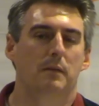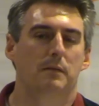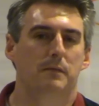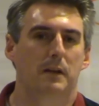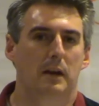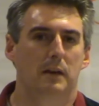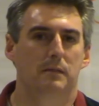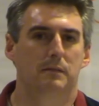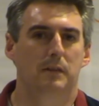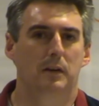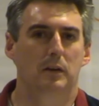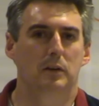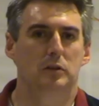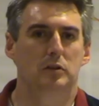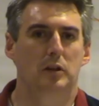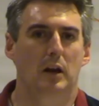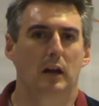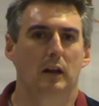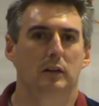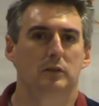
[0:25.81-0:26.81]
I found it very
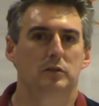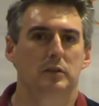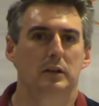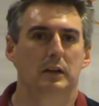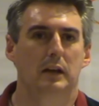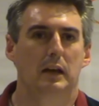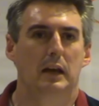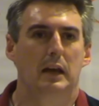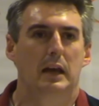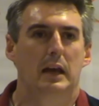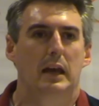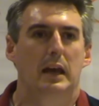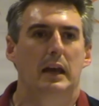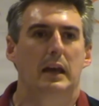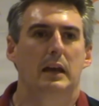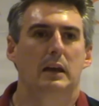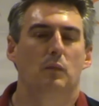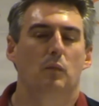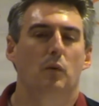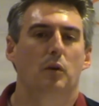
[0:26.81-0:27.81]
challenging,
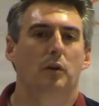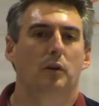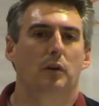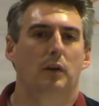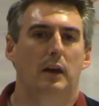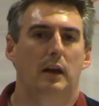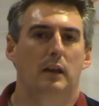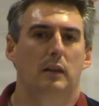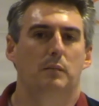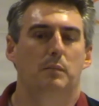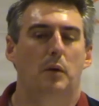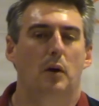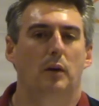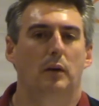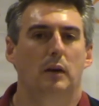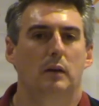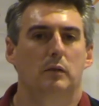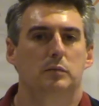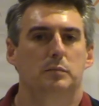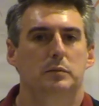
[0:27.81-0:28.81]
and what I got out of the
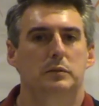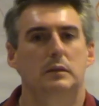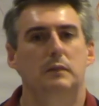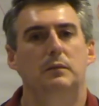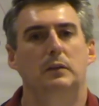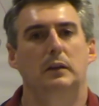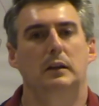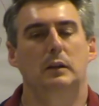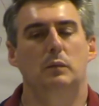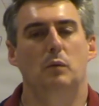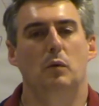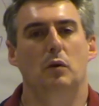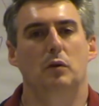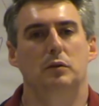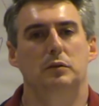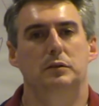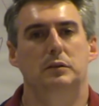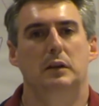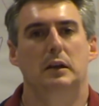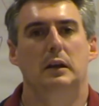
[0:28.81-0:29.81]
program specifically
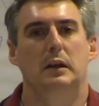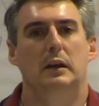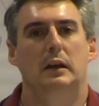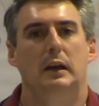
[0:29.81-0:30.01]
was